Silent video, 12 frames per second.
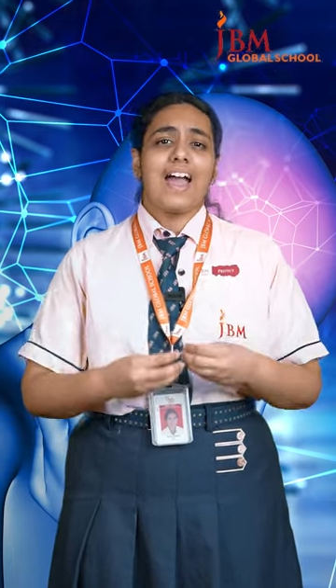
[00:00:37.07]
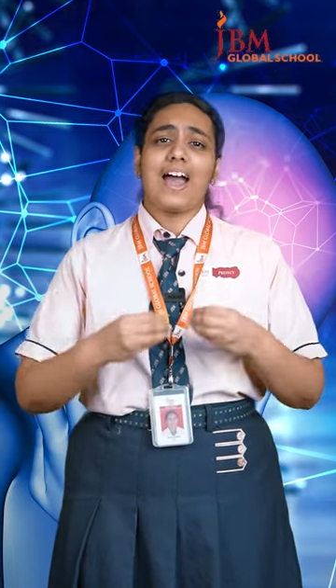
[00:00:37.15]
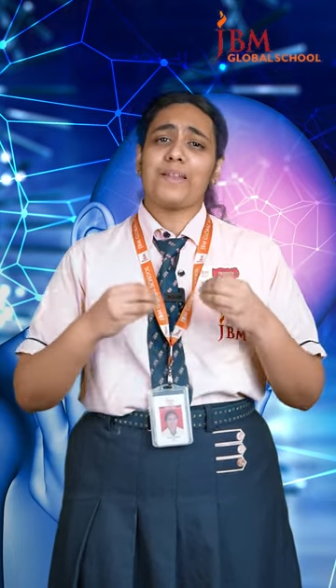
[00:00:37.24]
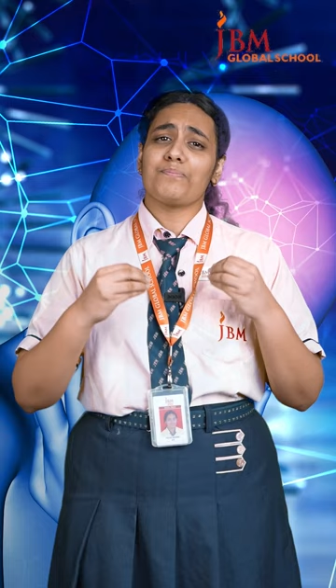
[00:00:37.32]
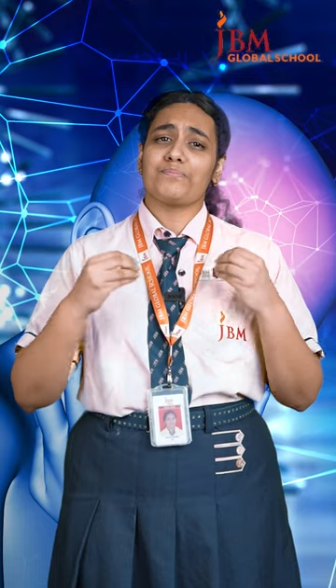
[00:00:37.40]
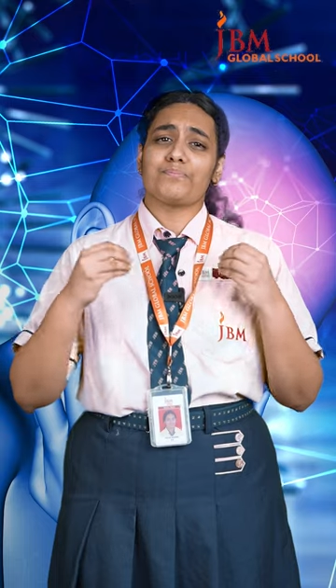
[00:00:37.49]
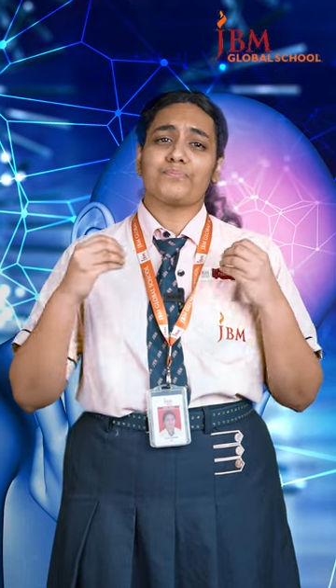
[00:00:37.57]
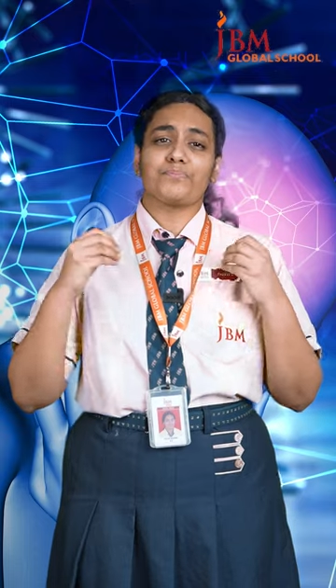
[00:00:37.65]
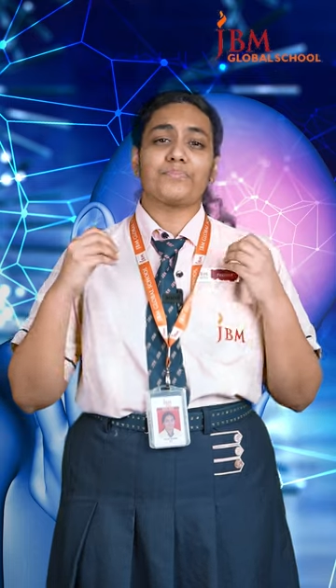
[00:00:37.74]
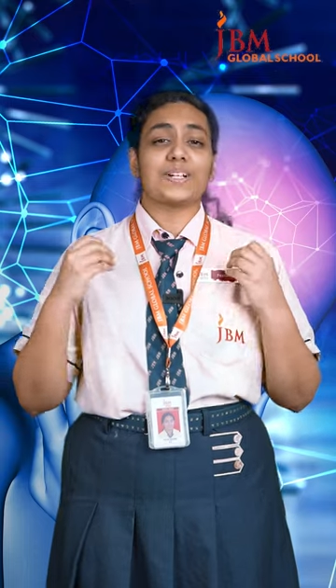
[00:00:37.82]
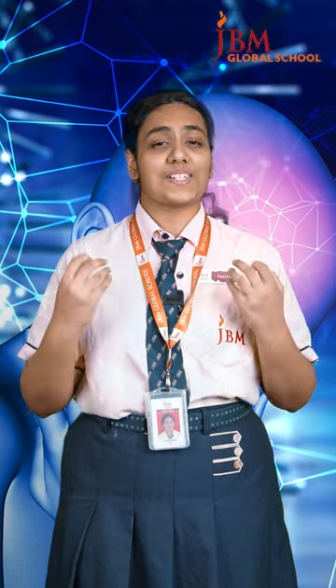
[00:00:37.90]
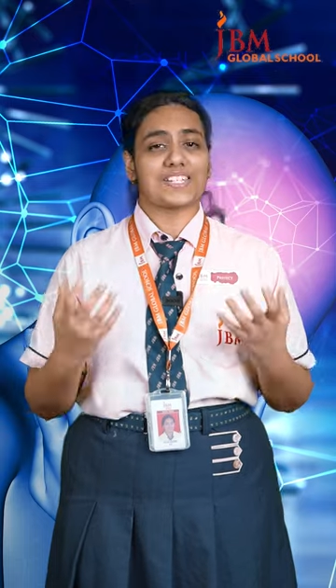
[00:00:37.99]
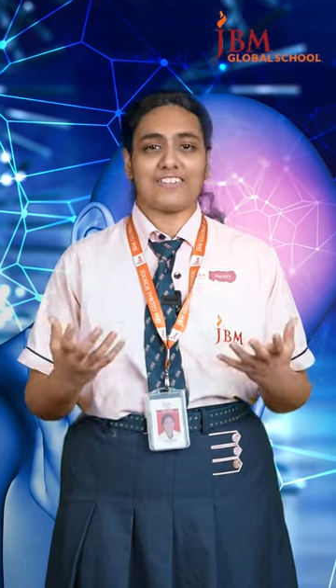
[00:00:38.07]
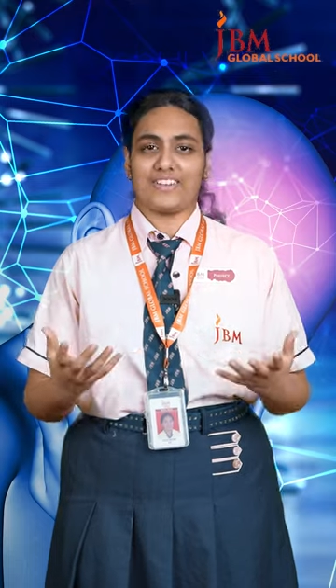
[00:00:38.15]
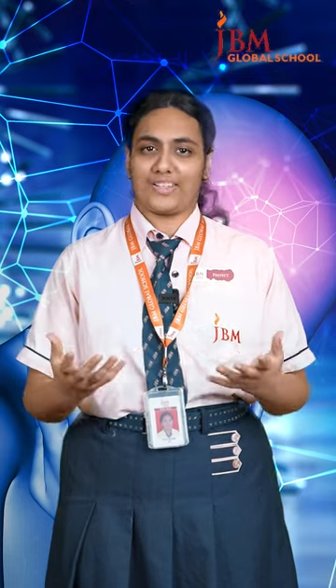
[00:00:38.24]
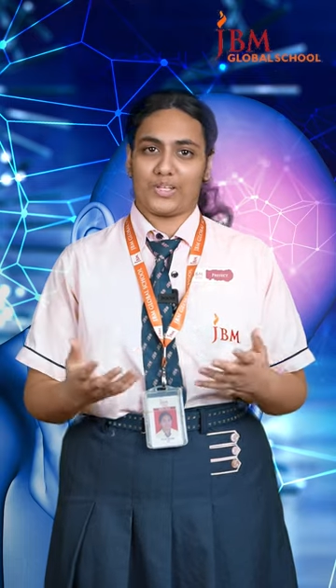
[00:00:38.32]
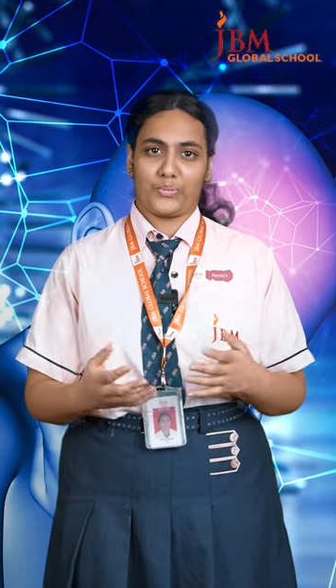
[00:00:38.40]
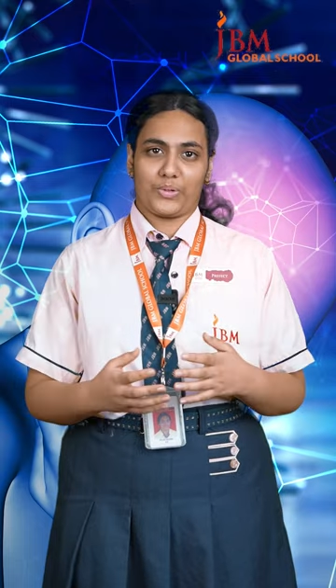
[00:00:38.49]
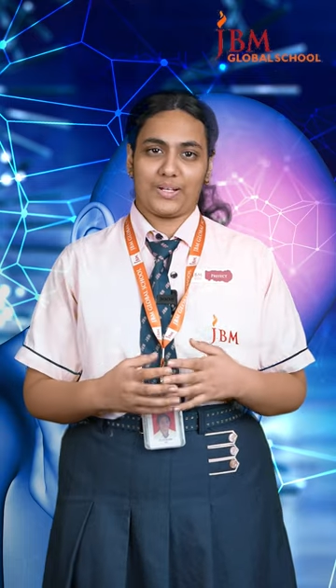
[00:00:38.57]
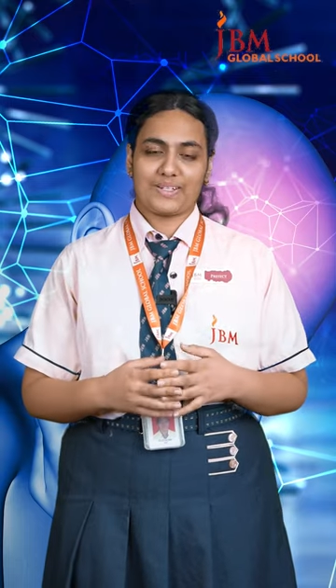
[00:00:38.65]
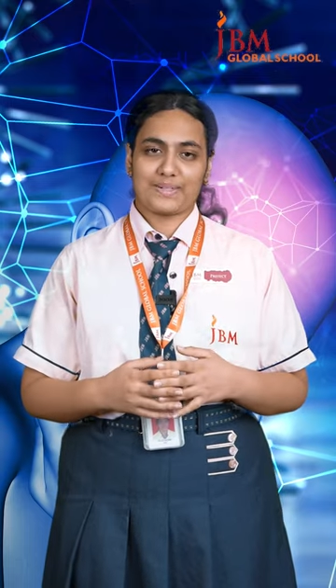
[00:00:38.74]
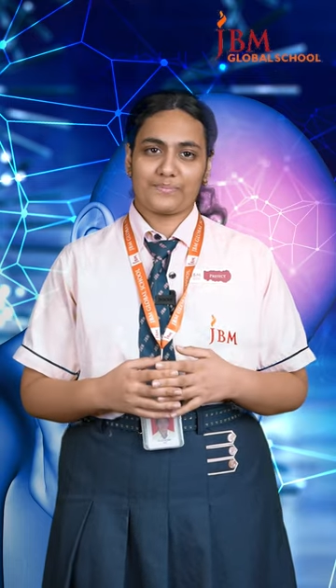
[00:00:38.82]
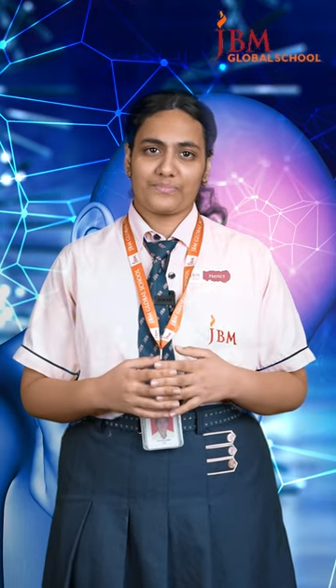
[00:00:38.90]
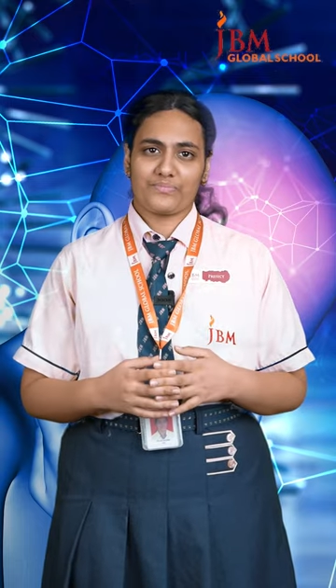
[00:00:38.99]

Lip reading: and perceiving the world.